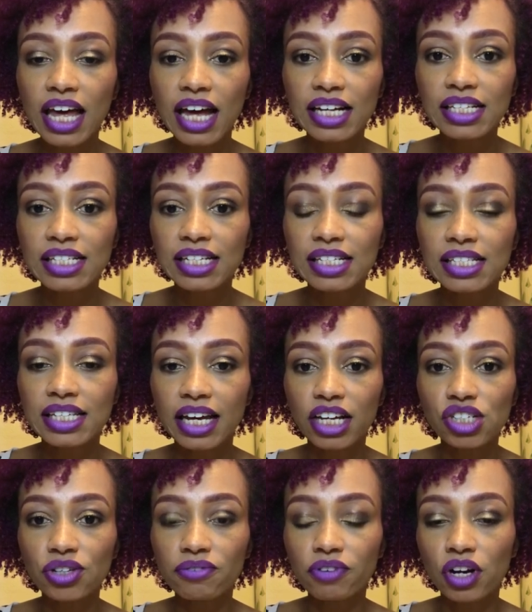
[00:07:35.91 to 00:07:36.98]
excess
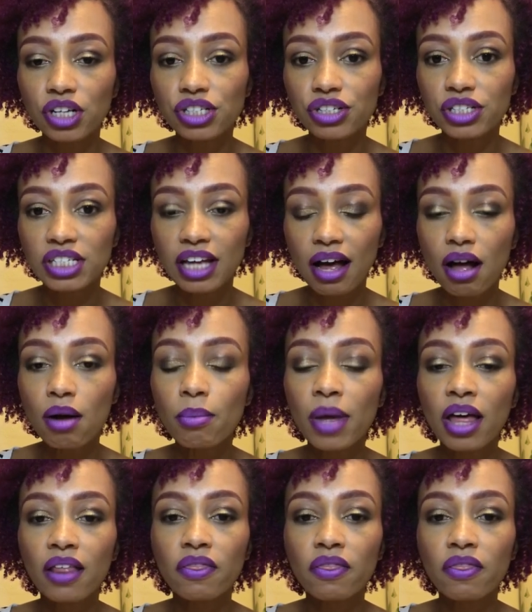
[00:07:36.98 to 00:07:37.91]
dandruff on your scalp,